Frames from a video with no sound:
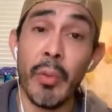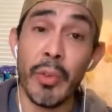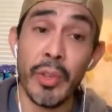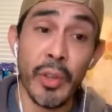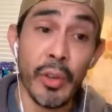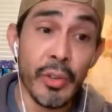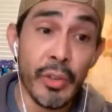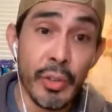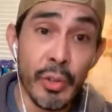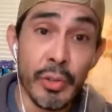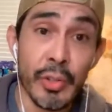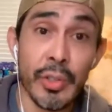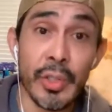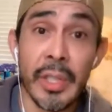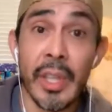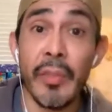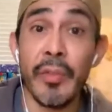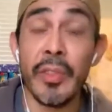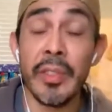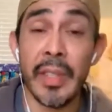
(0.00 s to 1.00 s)
When you introduce
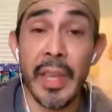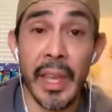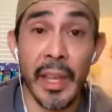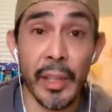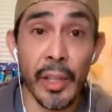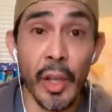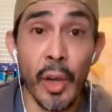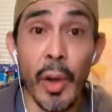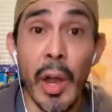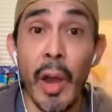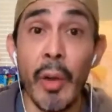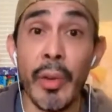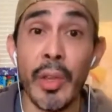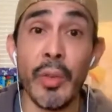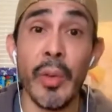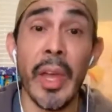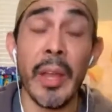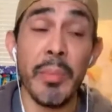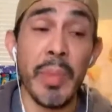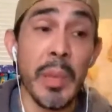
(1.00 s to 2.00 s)
yourself, you say hello, how are
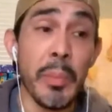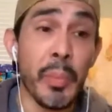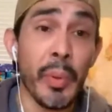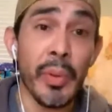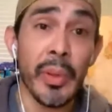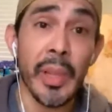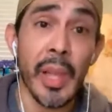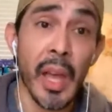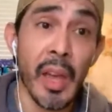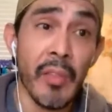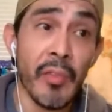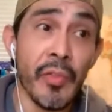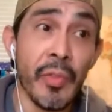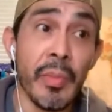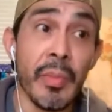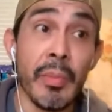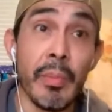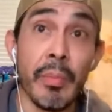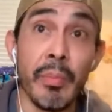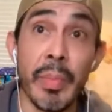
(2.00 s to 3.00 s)
you, and people love
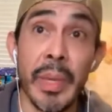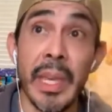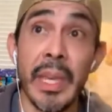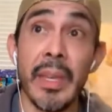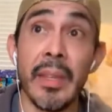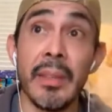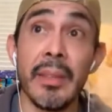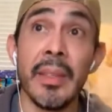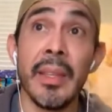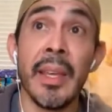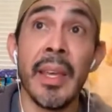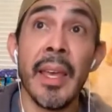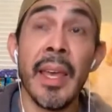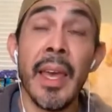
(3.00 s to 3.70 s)
being.